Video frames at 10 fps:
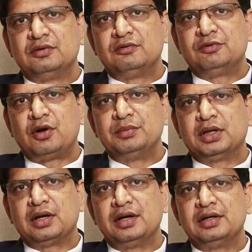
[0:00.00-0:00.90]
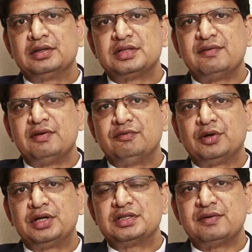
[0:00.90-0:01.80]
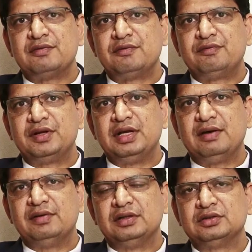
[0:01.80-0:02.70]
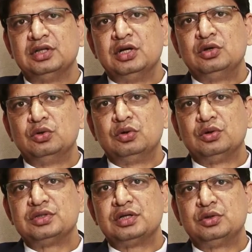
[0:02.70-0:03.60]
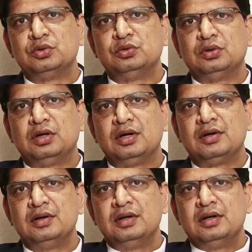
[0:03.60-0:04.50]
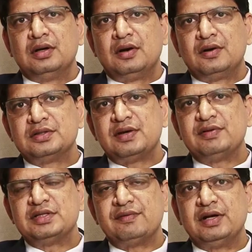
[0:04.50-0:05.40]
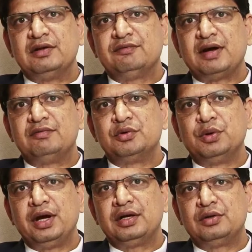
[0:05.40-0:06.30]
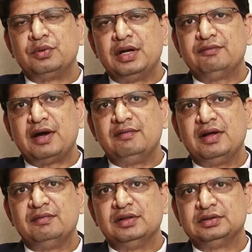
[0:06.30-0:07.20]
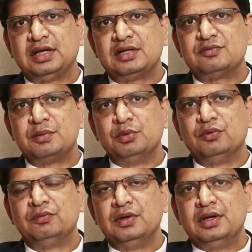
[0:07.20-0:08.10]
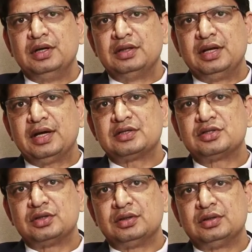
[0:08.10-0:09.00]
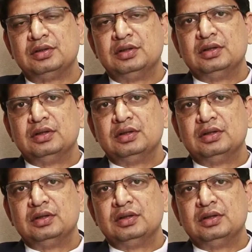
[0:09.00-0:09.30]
from the current 740, 750 levels to closer to 775 to 825 levels as we move in the next 12